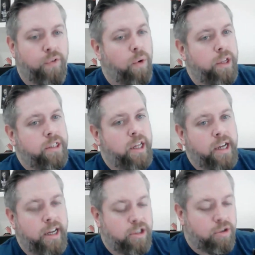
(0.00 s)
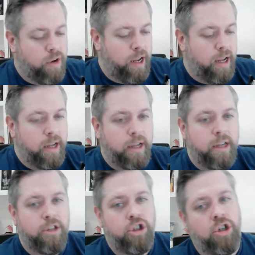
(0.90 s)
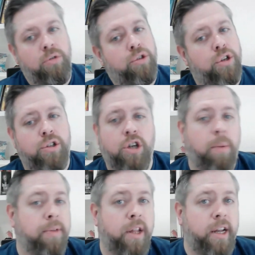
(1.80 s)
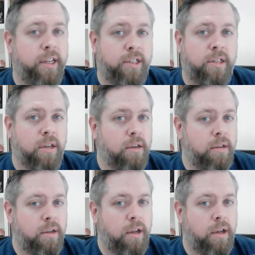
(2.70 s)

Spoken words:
fall into that category shoot to the top of the list